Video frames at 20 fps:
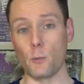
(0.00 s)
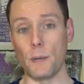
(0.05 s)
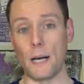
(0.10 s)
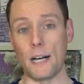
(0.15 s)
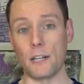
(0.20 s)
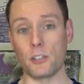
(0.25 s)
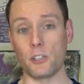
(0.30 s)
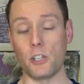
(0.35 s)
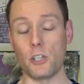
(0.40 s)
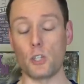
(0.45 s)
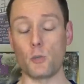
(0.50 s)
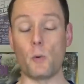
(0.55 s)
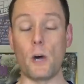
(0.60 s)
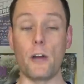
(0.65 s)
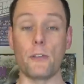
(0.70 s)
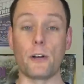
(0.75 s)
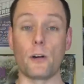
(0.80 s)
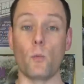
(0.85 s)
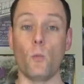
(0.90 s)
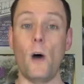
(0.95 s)
boxes
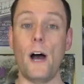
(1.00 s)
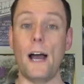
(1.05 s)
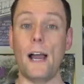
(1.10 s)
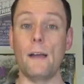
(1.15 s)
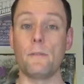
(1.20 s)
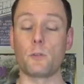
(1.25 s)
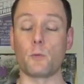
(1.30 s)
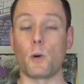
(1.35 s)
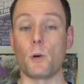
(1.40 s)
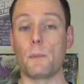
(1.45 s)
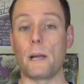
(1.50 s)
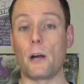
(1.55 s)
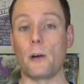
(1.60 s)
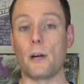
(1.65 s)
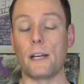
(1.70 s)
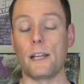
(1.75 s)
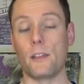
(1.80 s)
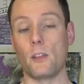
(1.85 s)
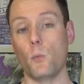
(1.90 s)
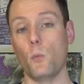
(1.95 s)
while their wives were
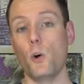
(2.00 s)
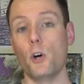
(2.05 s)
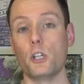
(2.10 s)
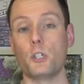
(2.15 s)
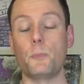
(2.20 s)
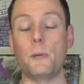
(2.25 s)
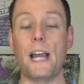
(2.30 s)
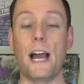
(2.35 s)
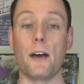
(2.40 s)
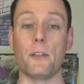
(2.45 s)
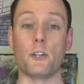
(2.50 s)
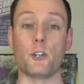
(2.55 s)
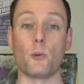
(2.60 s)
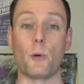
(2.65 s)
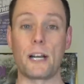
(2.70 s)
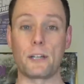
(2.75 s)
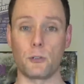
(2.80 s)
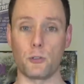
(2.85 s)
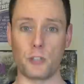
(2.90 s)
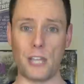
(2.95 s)
buried in the woods behind the
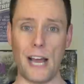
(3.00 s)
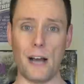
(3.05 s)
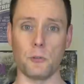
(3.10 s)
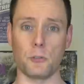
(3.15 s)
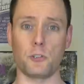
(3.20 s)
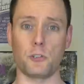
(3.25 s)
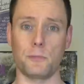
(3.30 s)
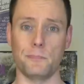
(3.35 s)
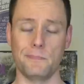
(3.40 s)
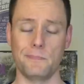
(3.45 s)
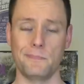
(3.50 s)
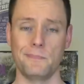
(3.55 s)
director's house.